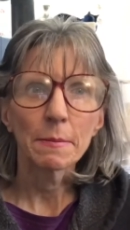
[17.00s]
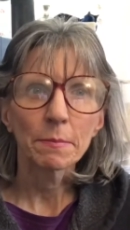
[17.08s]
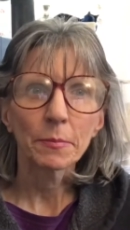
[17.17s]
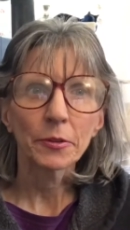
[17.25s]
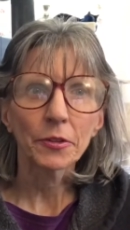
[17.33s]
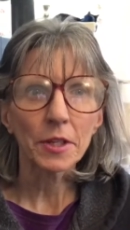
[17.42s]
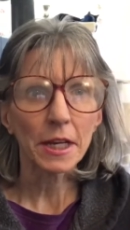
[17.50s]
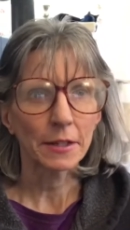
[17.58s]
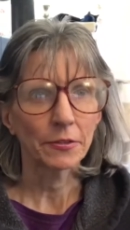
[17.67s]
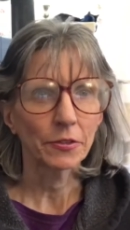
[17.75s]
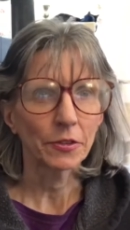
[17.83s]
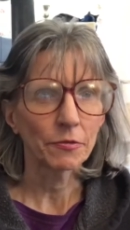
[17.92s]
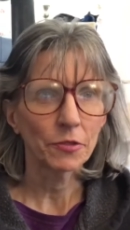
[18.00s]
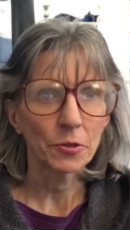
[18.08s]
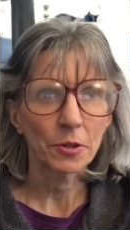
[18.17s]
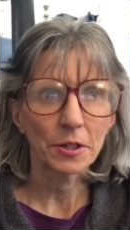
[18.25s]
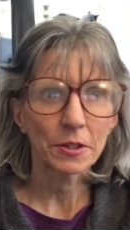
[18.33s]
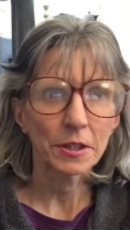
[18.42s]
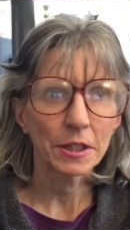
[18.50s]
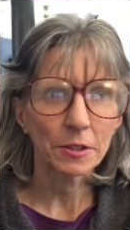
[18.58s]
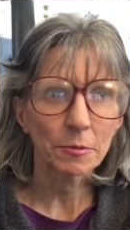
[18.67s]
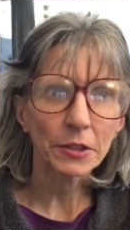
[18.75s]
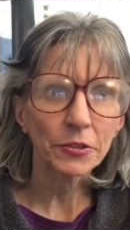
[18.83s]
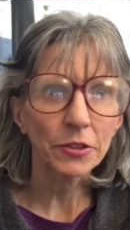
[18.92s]
So yes, if you are
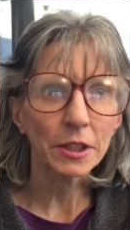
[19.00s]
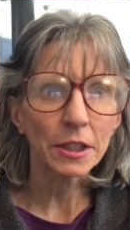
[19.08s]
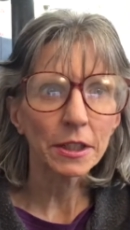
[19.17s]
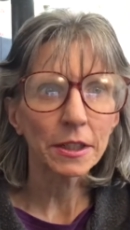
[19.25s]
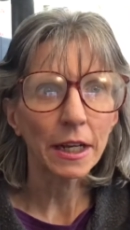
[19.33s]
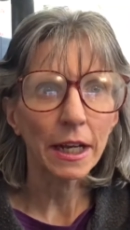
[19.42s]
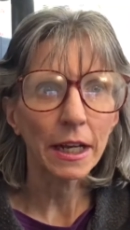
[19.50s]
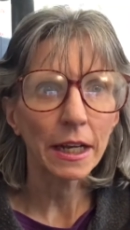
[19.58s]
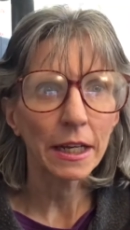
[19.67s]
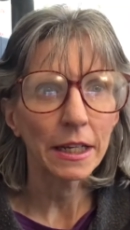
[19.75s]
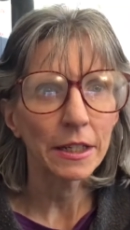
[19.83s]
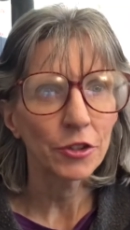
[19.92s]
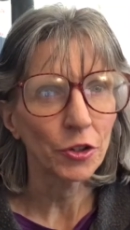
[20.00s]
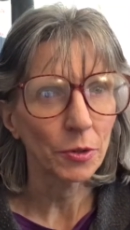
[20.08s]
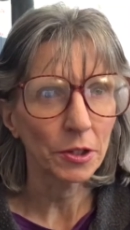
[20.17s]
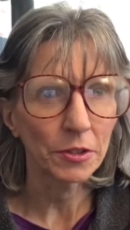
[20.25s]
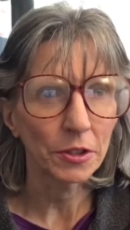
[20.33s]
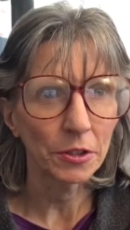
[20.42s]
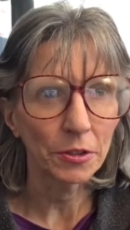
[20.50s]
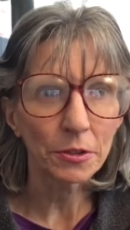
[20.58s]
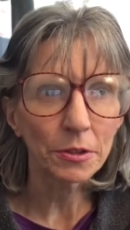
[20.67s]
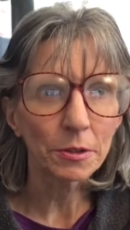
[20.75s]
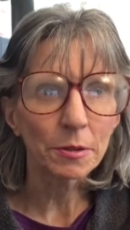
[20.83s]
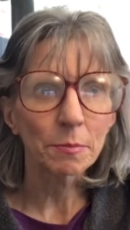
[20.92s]
interested and you are
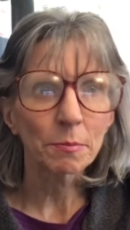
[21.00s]
new,